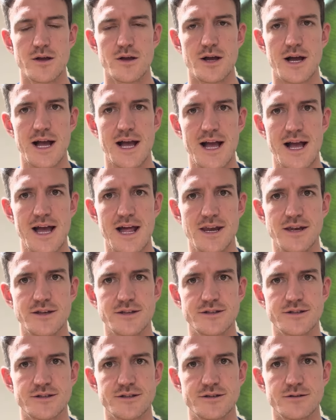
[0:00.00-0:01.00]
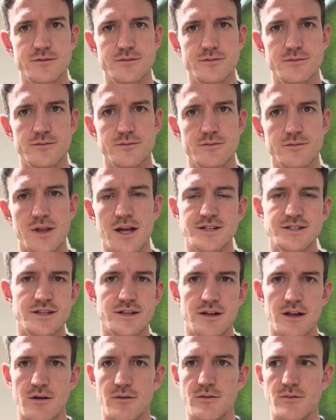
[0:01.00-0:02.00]
and that's
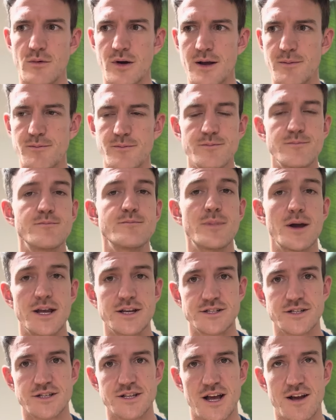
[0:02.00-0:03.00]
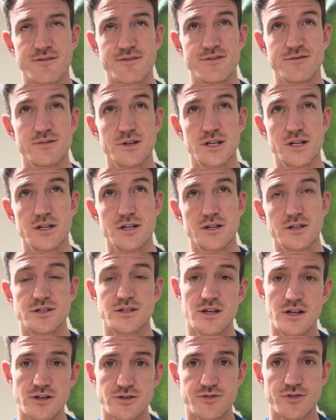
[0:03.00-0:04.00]
where patients have
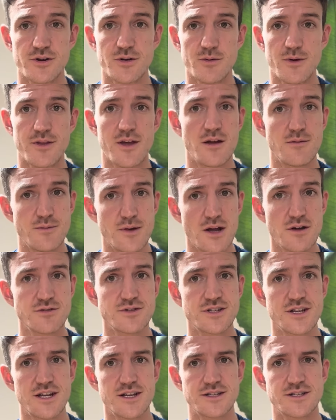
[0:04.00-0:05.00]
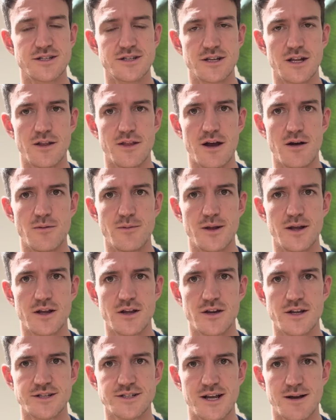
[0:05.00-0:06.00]
surgery with hypnosis. That would be a good
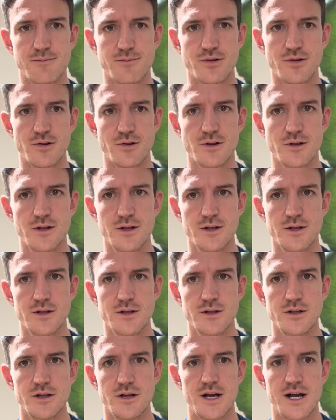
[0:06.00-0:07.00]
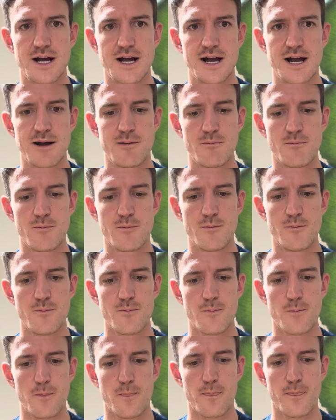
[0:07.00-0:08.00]
example, um,
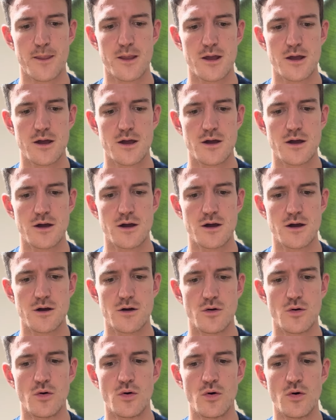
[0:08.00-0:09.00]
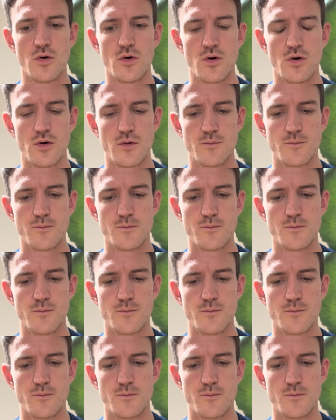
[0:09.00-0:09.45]
or